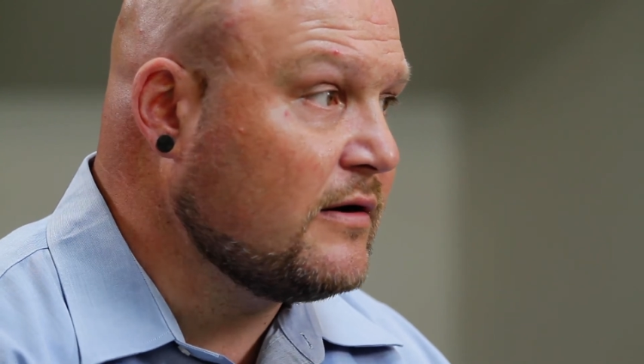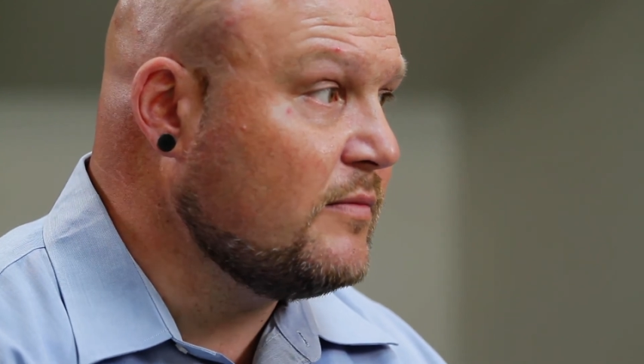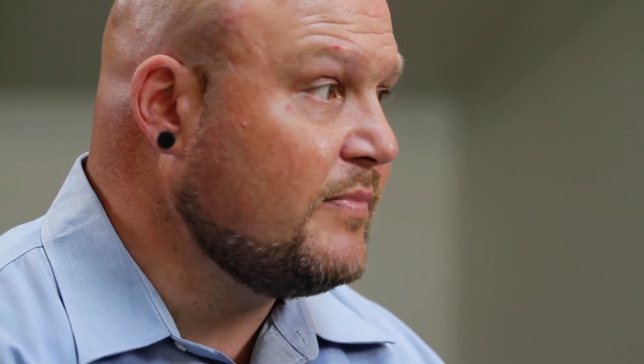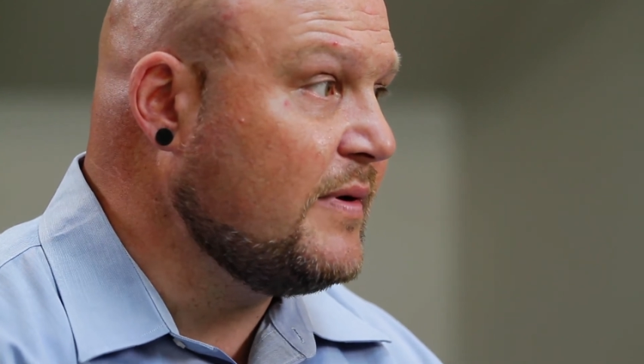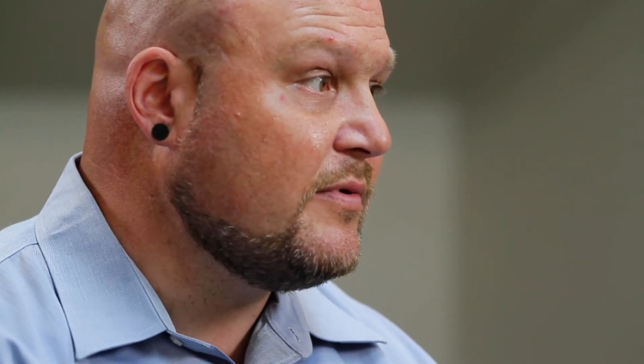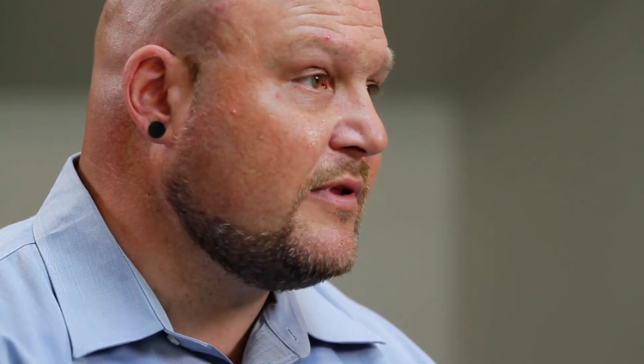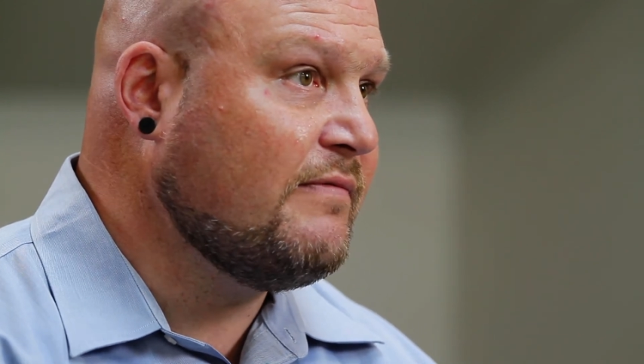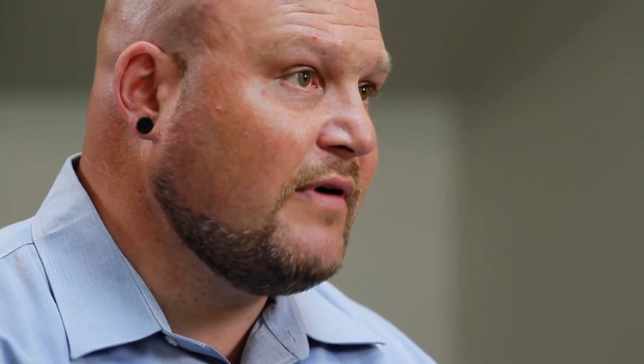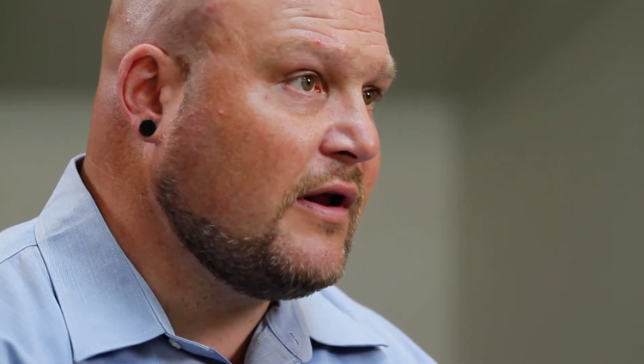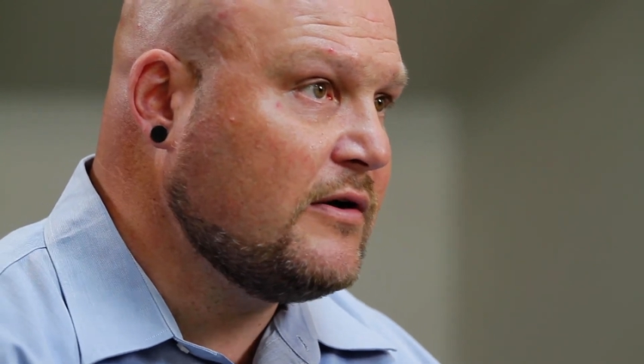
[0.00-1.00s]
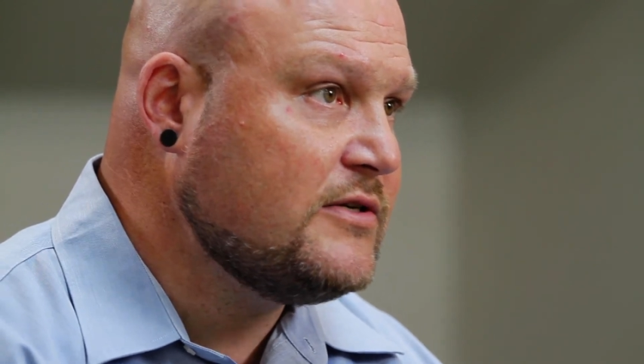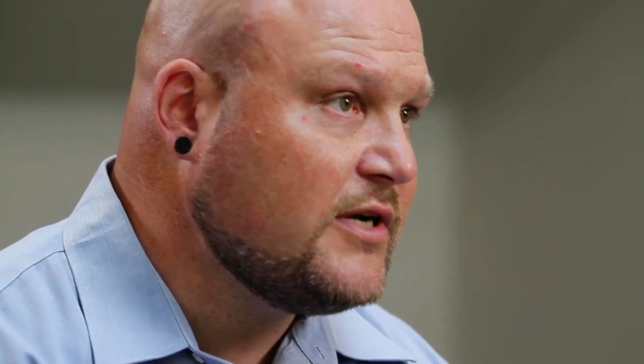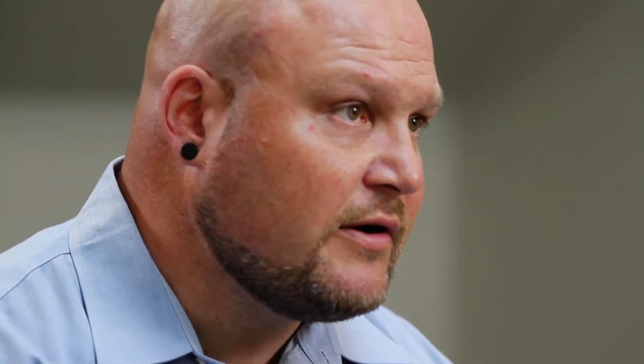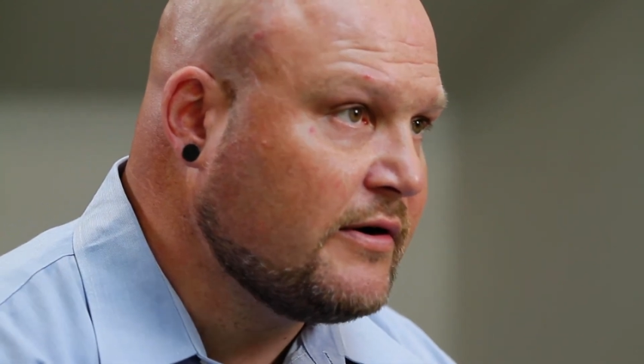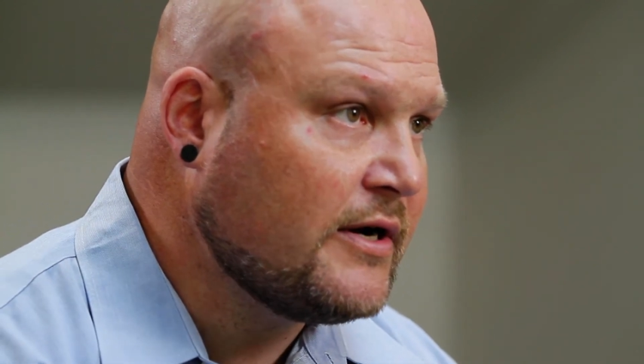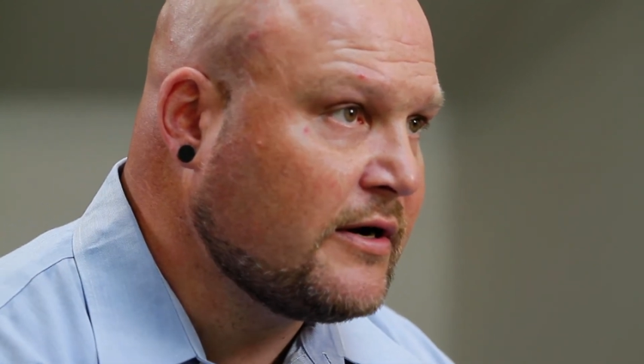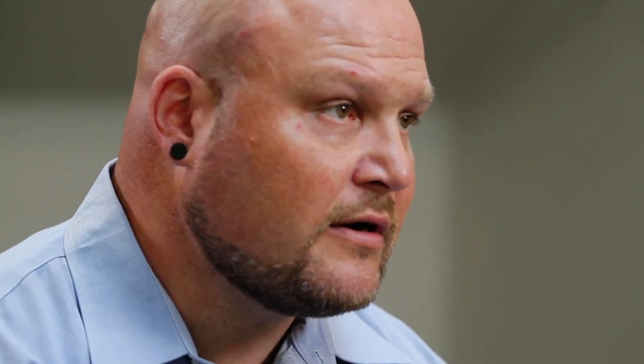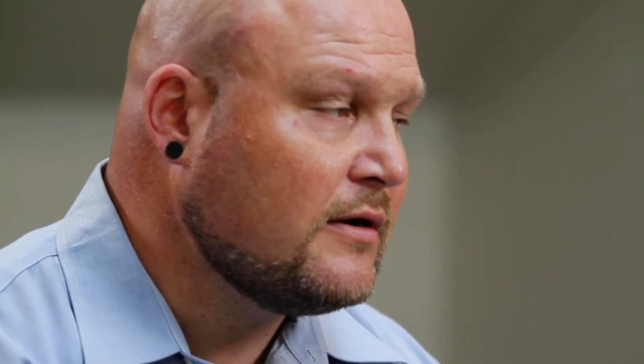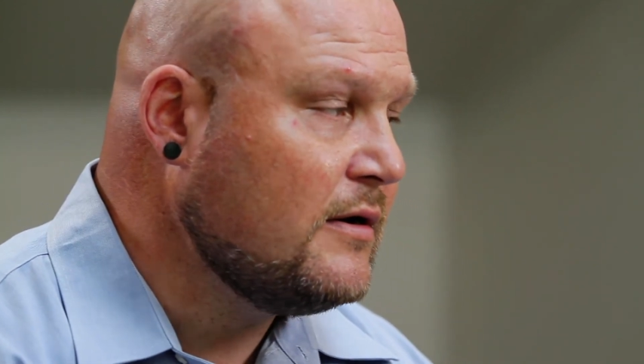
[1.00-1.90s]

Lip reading: the people that volunteer here,